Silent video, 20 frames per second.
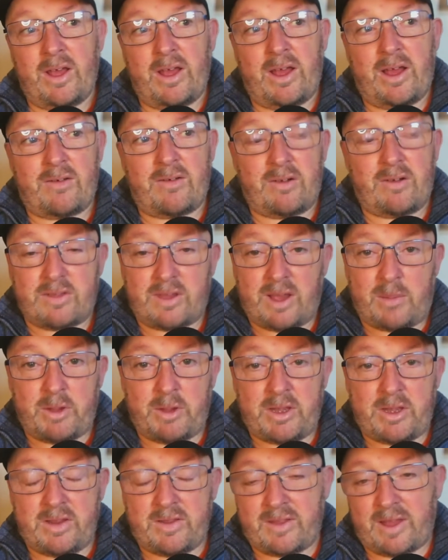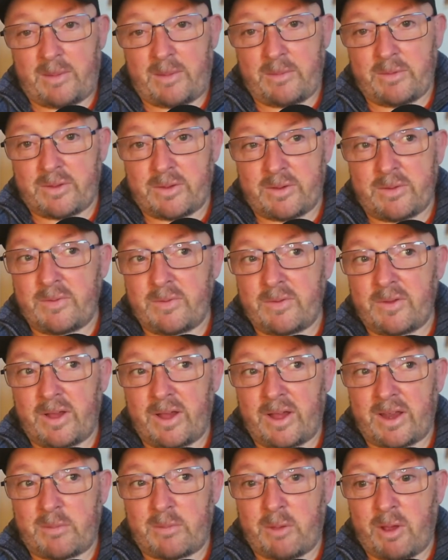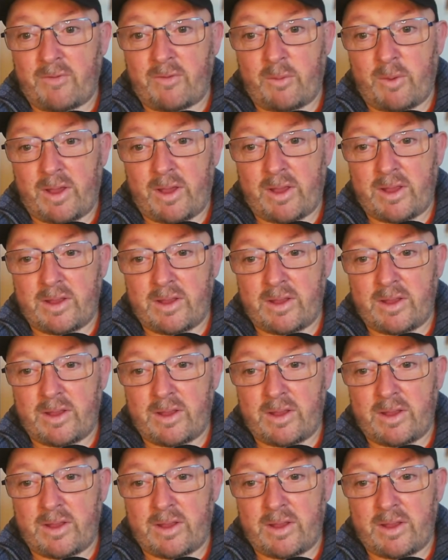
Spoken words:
I've got diabetes type 2, and I'm overweight.